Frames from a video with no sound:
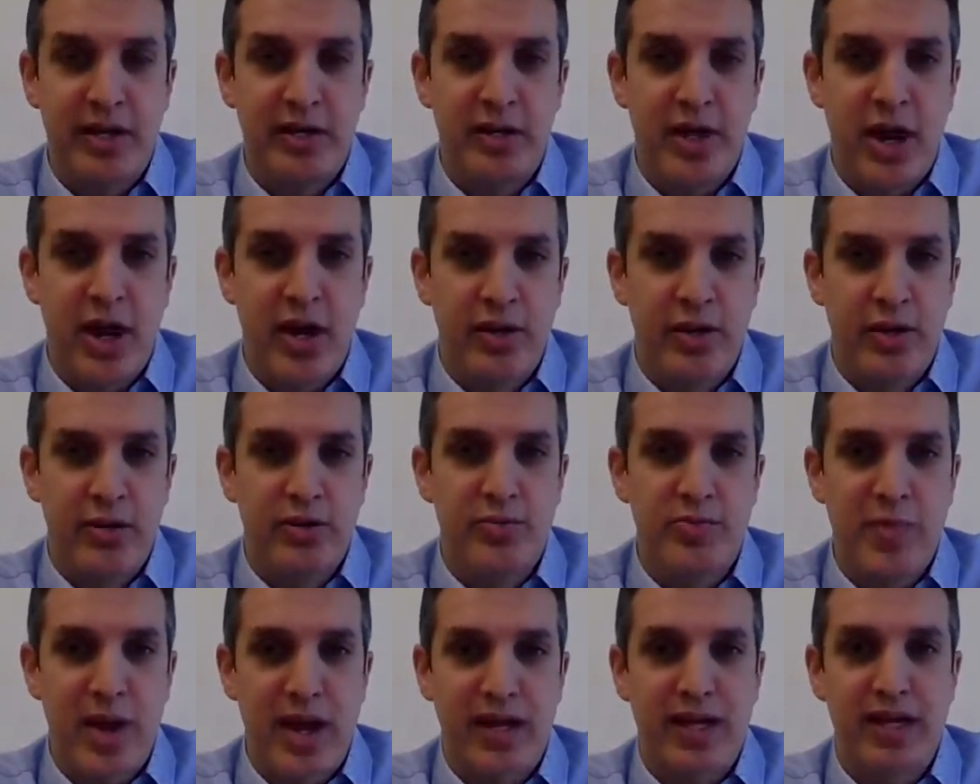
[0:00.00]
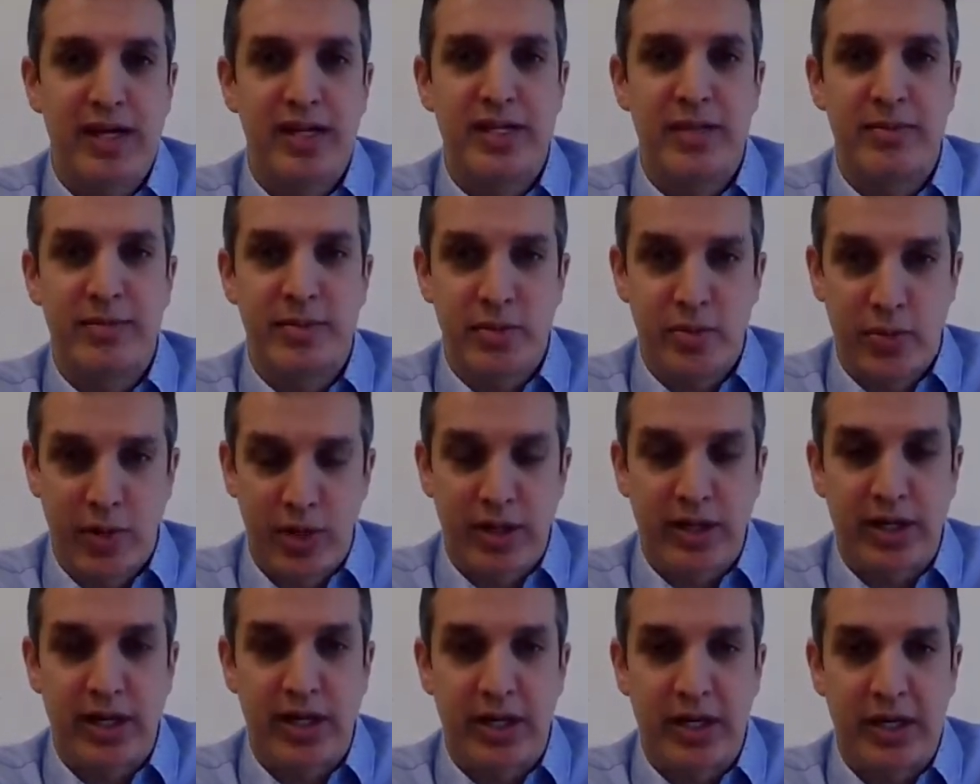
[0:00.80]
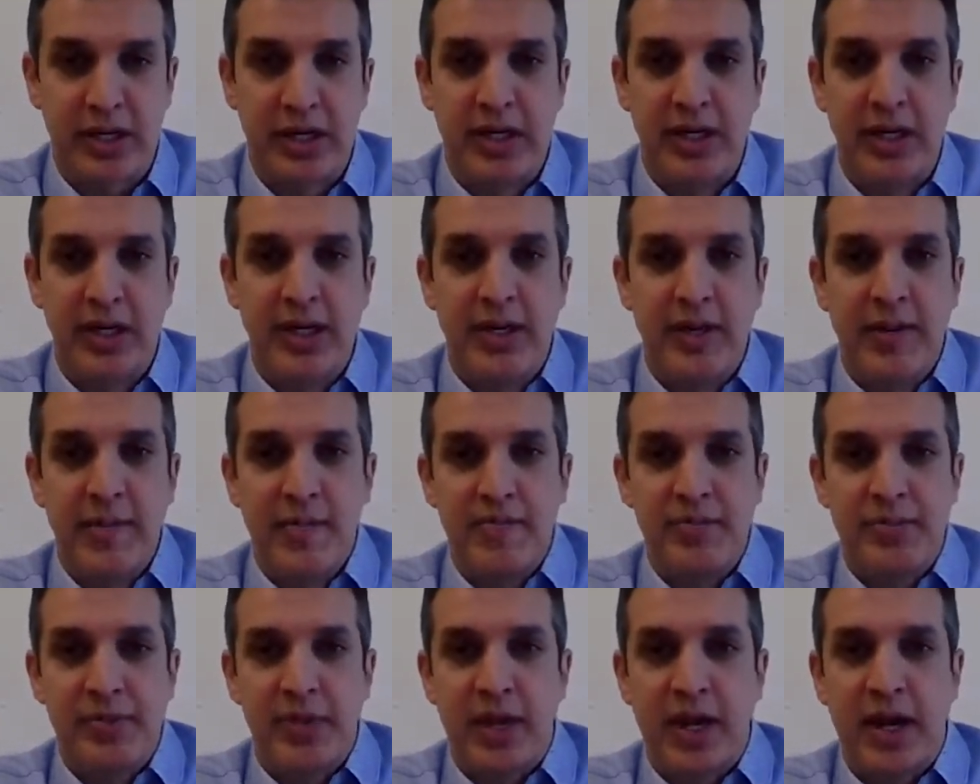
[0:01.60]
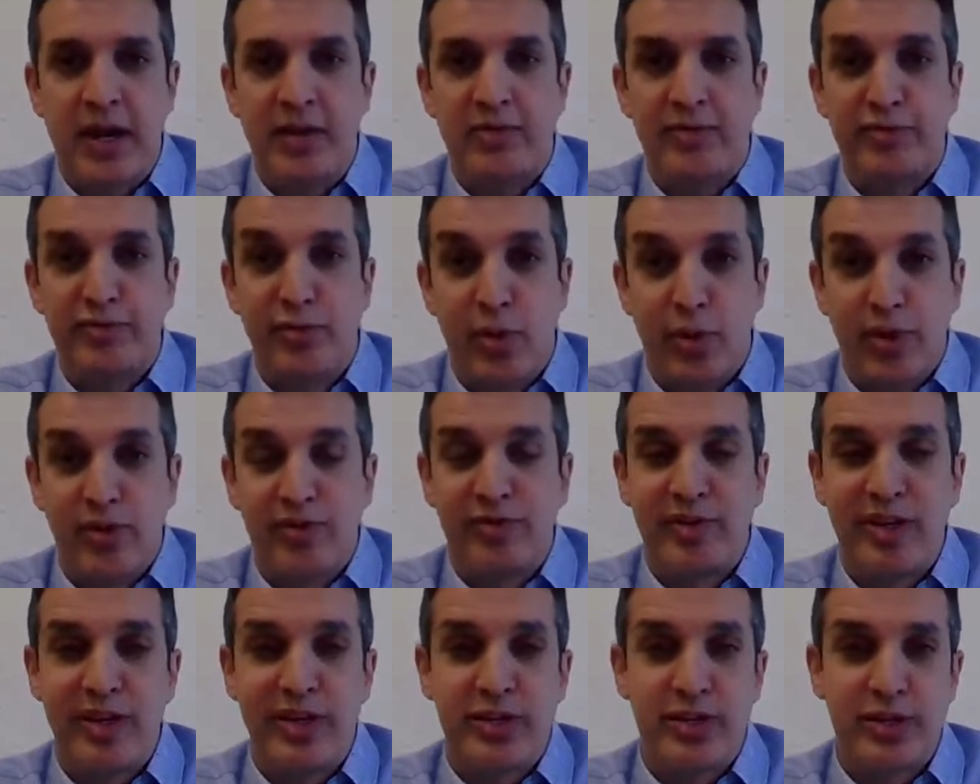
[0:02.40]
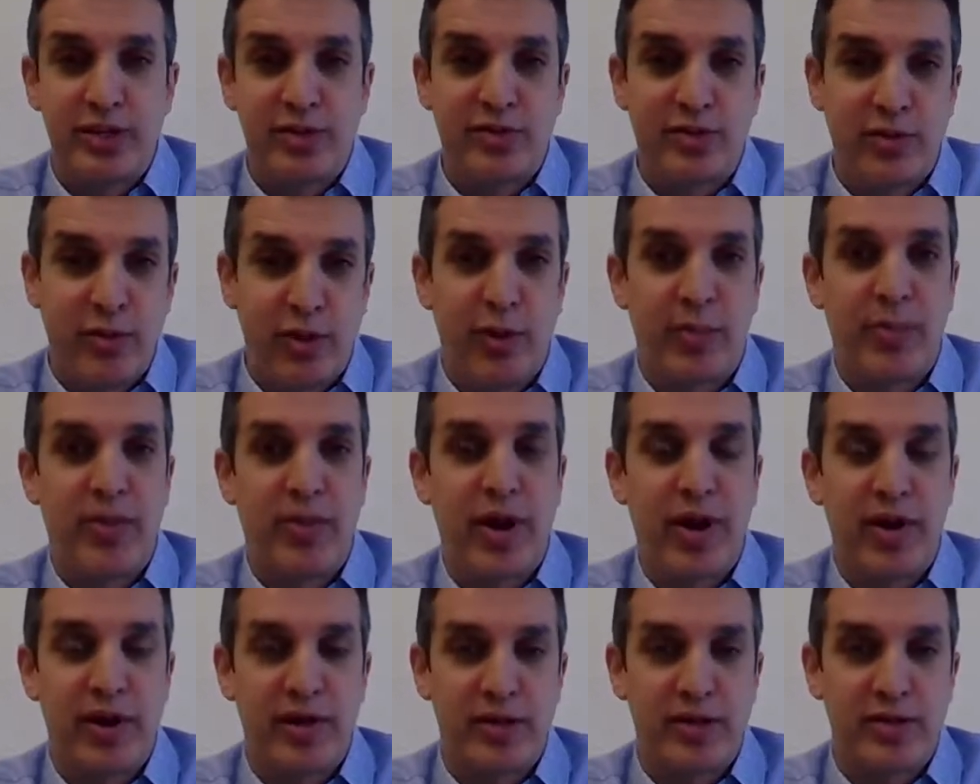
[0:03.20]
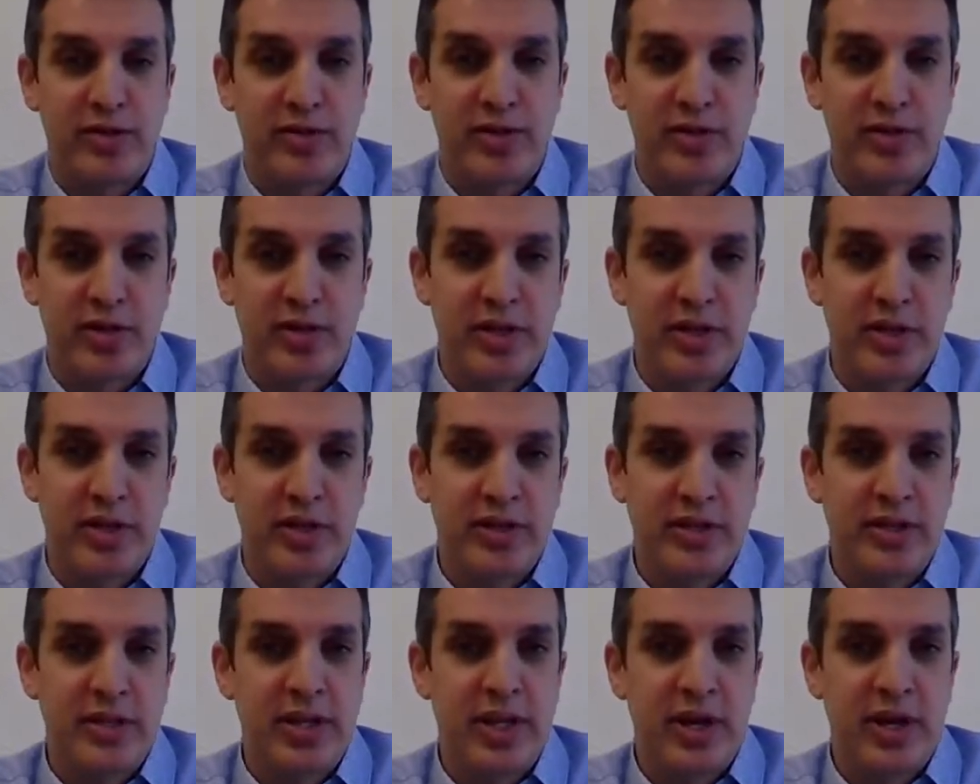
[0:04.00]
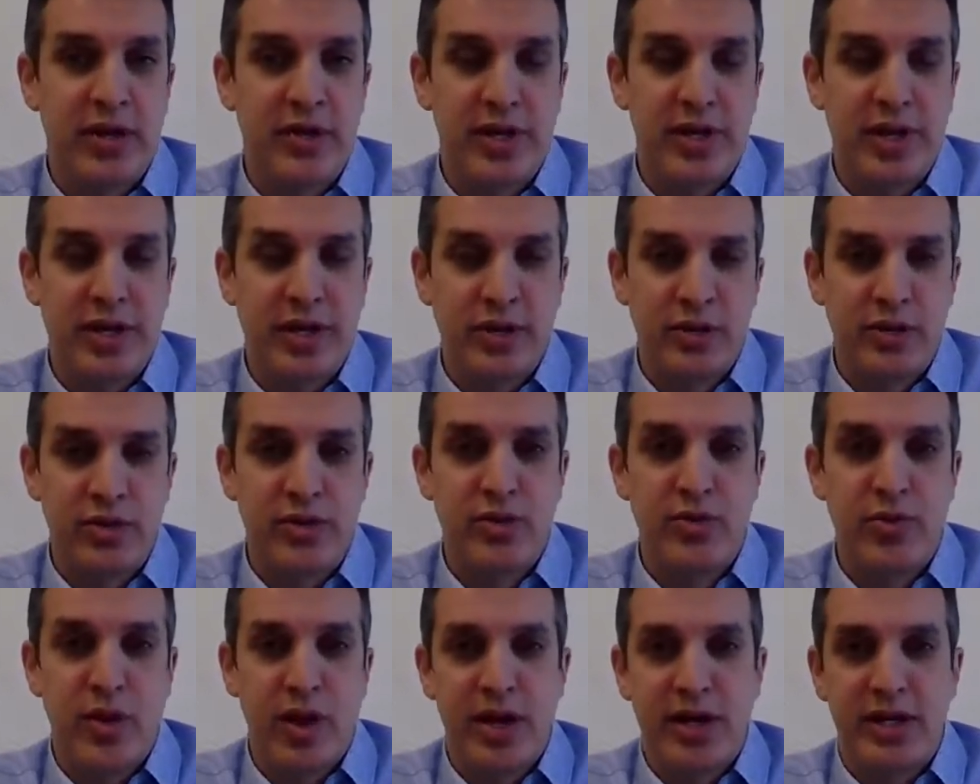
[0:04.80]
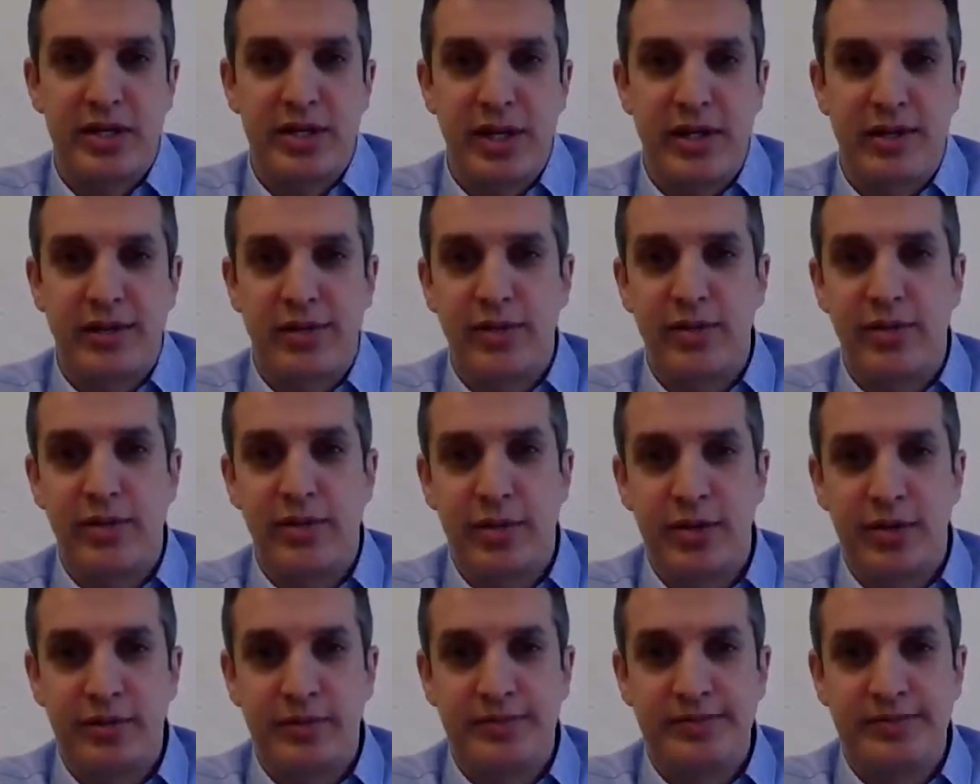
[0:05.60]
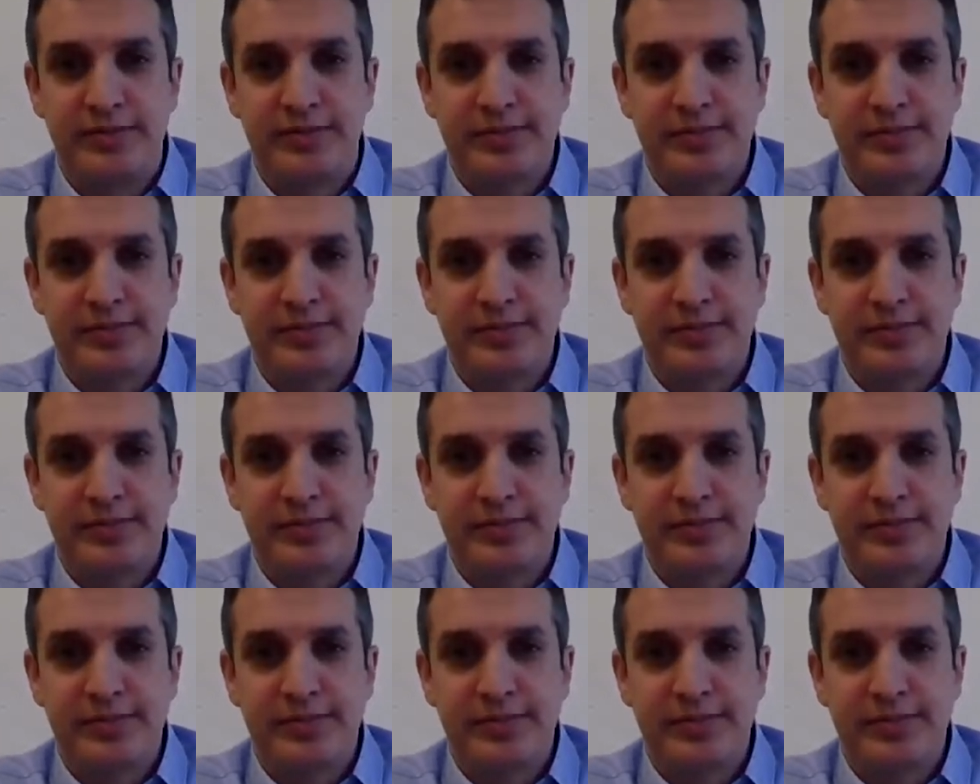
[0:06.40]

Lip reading: Are those mechanisms working for features, for products, that you do want to tell Google?